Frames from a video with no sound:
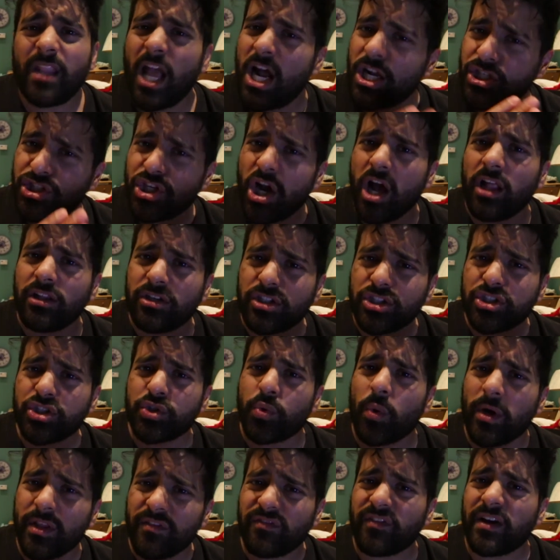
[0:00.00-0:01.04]
A dollar and
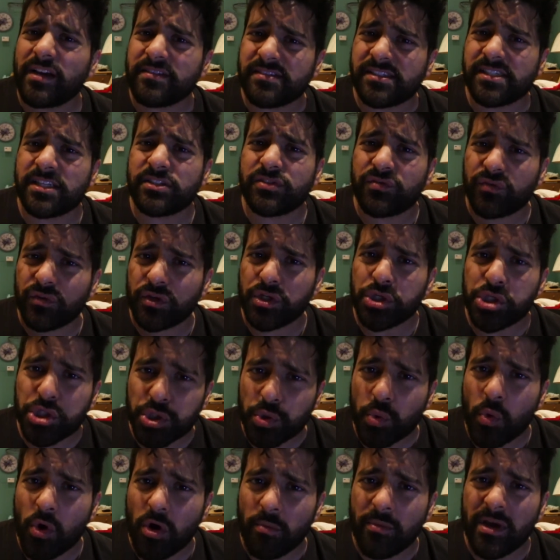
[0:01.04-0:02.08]
twenty-five cents for a
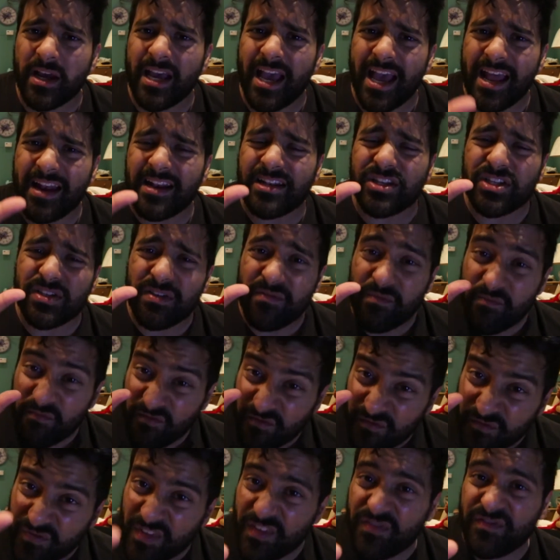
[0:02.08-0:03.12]
shawarma and
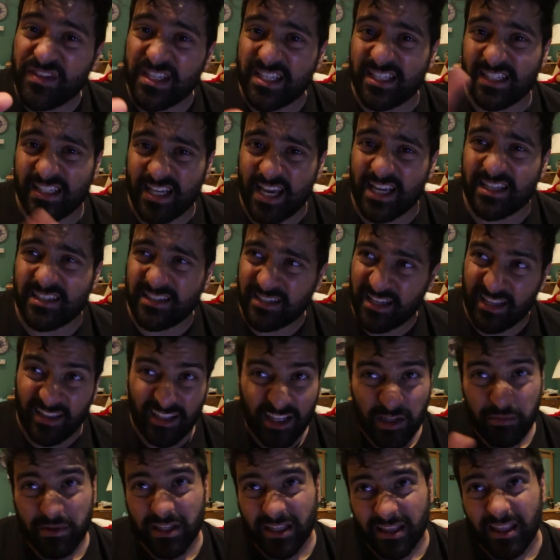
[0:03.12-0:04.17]
fifty cents, a
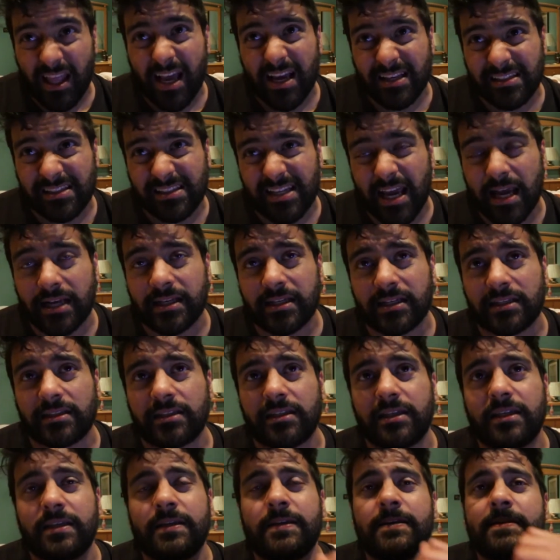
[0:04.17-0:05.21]
little bit less
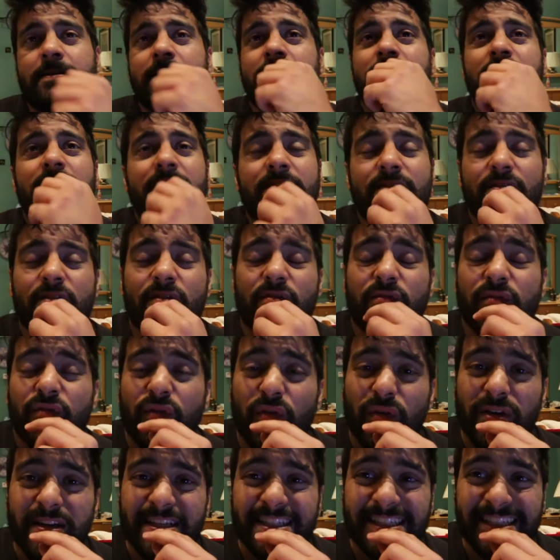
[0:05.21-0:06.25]
technically,
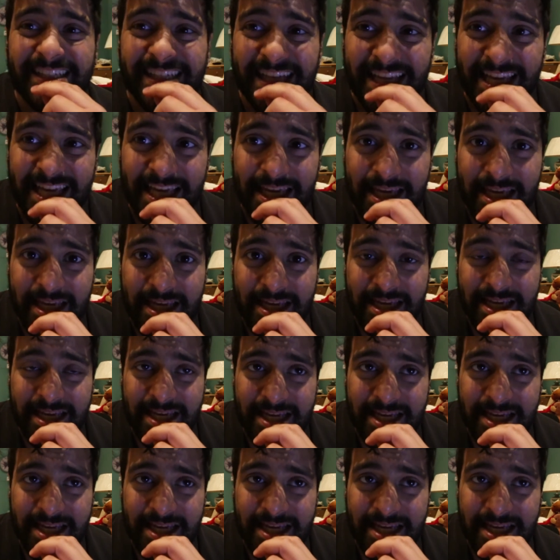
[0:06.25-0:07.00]
for a tea.